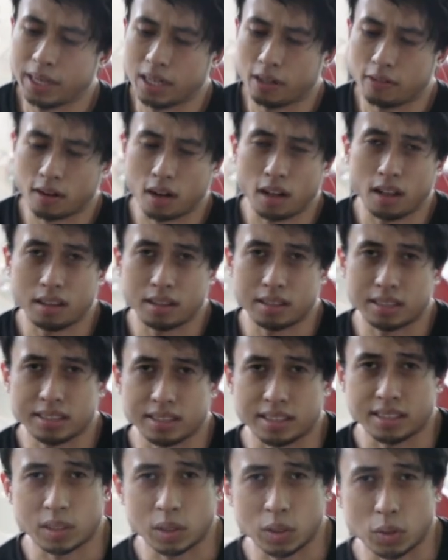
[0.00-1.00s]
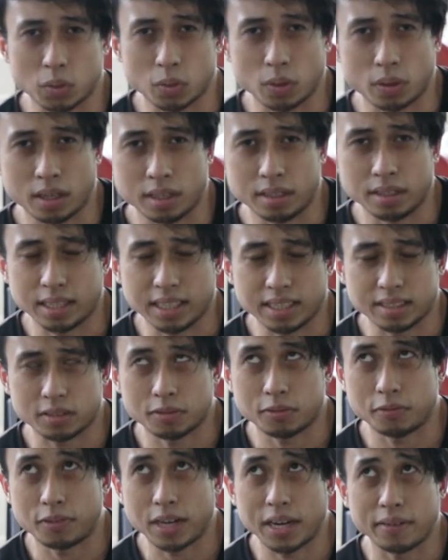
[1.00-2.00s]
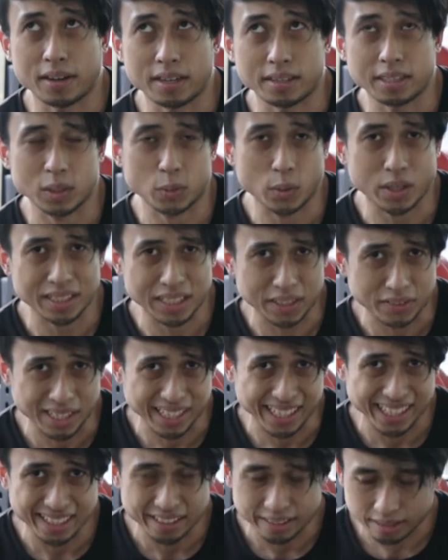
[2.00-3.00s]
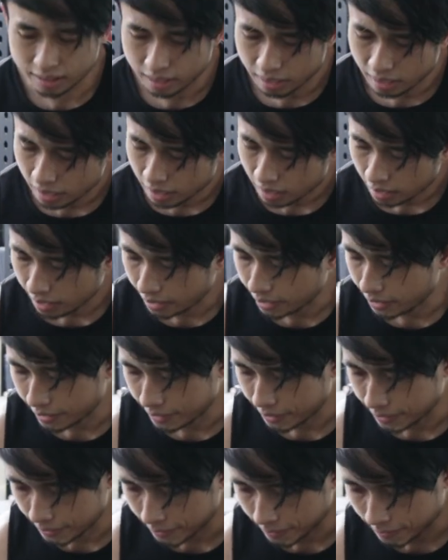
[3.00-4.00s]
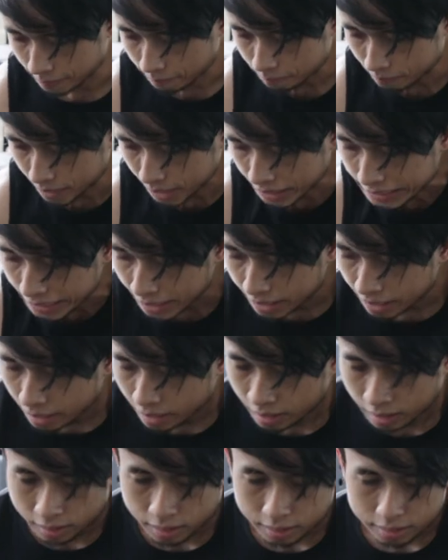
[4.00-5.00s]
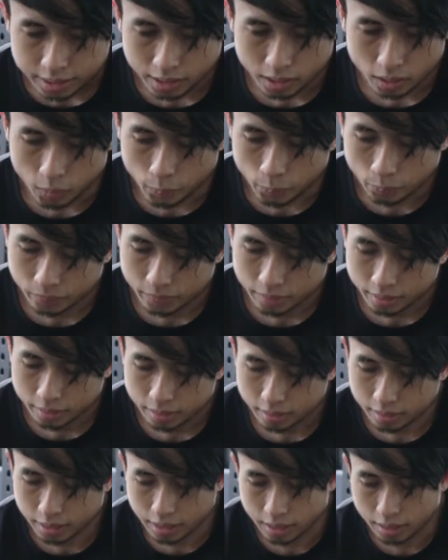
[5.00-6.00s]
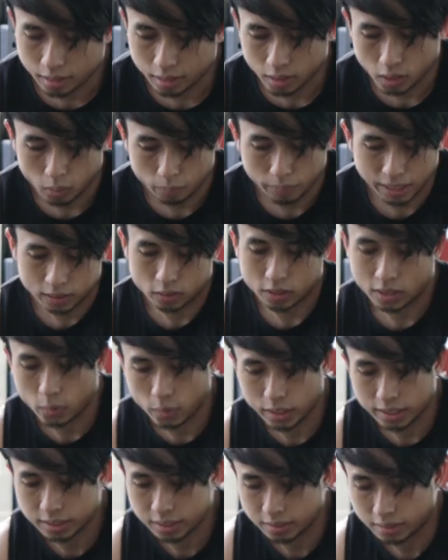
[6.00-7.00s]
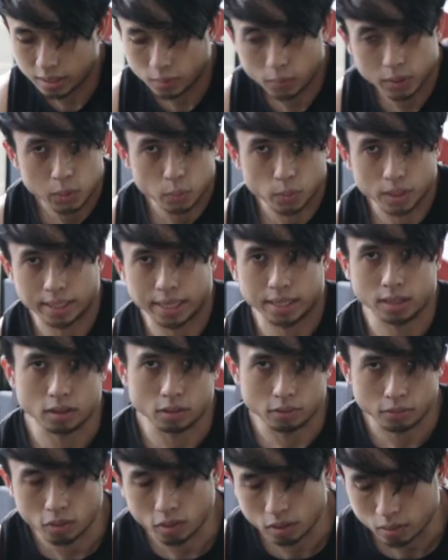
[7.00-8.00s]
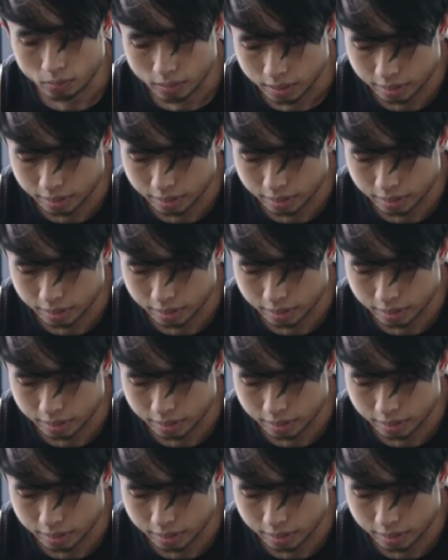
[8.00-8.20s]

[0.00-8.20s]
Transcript: pair of collars is 200 is 520 ringgit. Uh, so the back to the question, right? Which one can you afford or